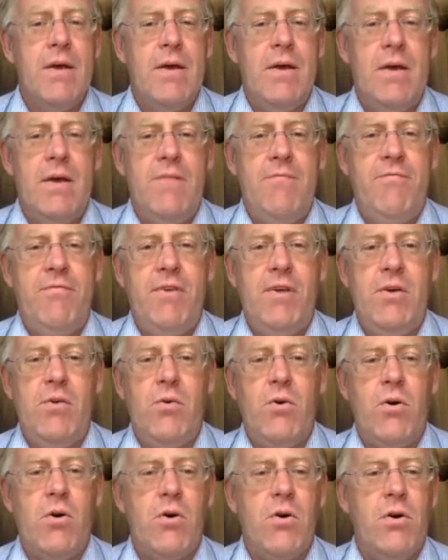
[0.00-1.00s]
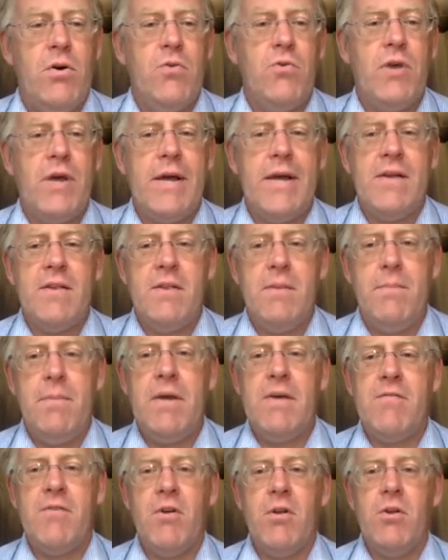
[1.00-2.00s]
if you are looking at the
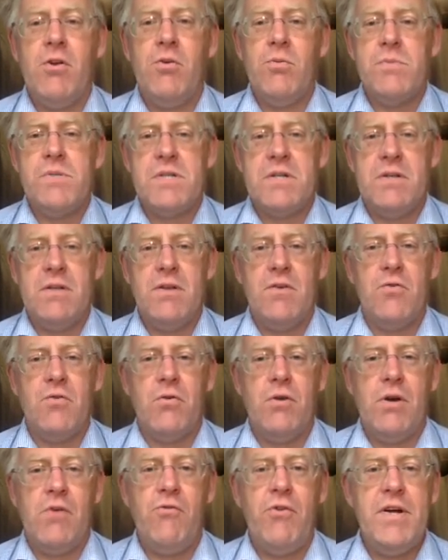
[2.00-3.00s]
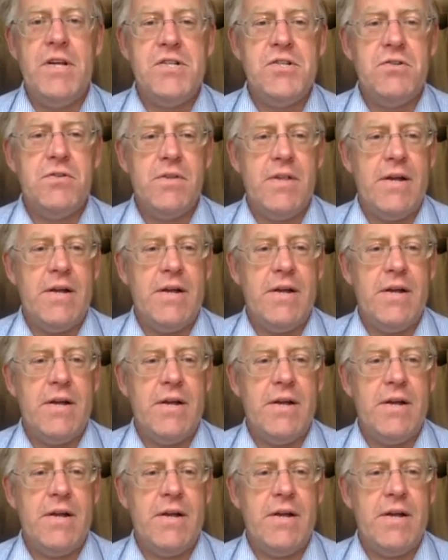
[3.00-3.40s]
big volumes in the Nordic region,